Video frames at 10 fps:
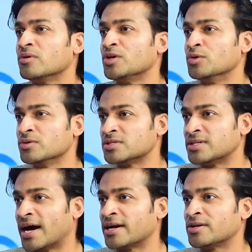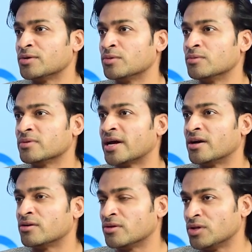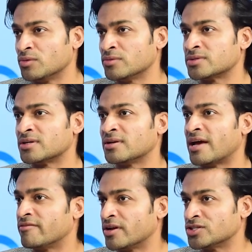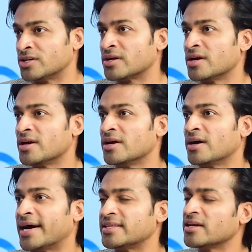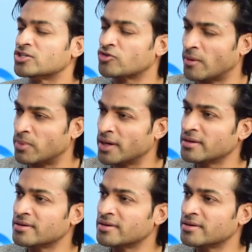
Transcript: use that to get into the news and leverage it, I think it's troubling.